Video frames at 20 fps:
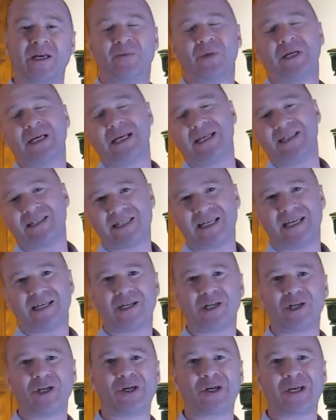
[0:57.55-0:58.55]
But let's
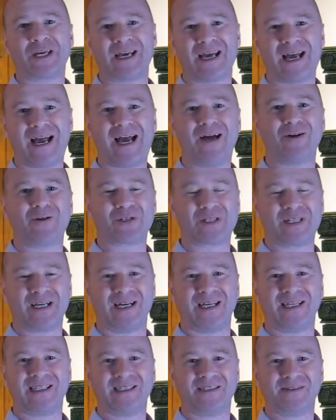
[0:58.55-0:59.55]
take a look
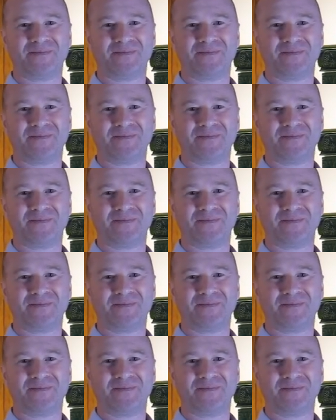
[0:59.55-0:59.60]
outside.